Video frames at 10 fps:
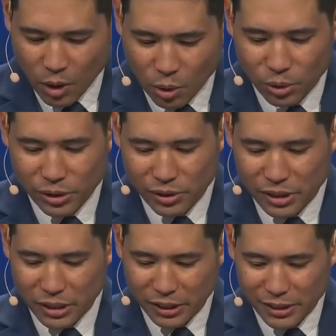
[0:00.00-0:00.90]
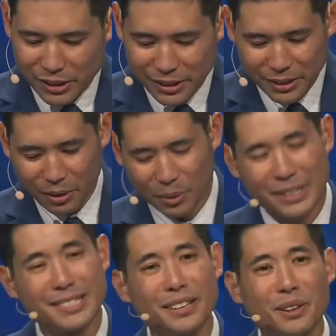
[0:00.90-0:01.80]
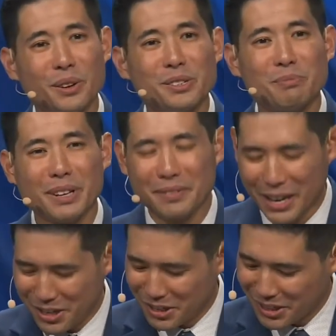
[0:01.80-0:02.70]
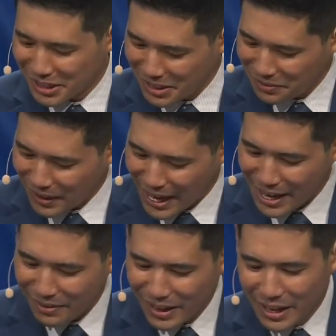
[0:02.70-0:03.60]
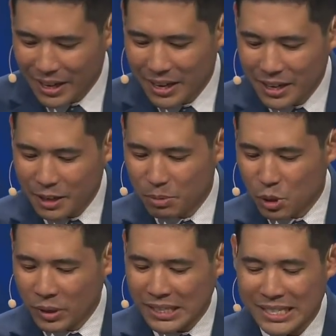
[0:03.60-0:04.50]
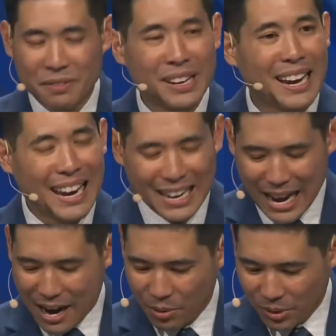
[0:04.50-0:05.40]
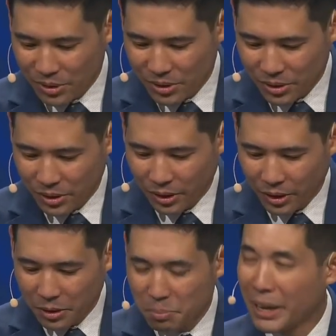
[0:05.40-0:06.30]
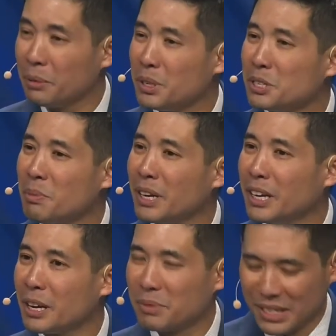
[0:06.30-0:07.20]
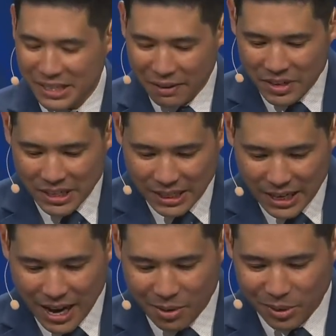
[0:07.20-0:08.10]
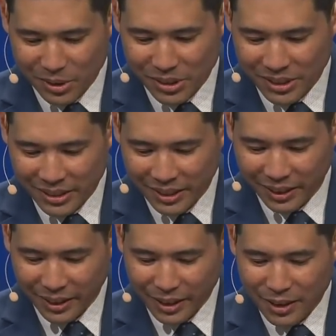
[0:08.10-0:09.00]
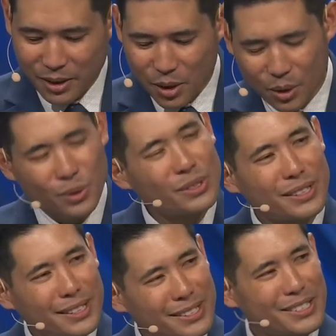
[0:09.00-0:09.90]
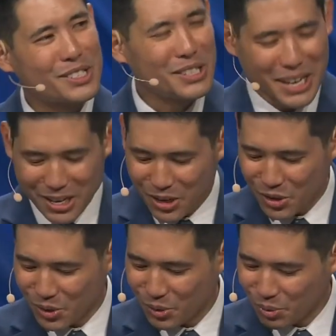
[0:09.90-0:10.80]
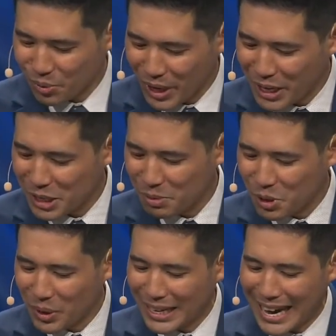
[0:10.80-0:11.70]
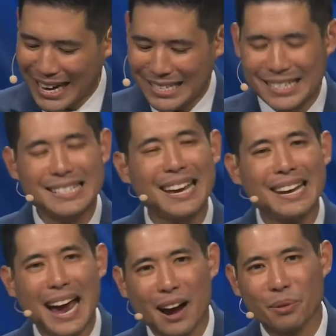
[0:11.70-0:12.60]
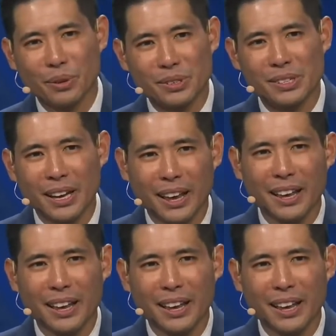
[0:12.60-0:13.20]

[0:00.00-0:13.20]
Older adults, we could say those above age of 65, need between seven and eight hours. Babies may need up to 17 hours, and those, such as teenagers, will range between eight to 10 hours.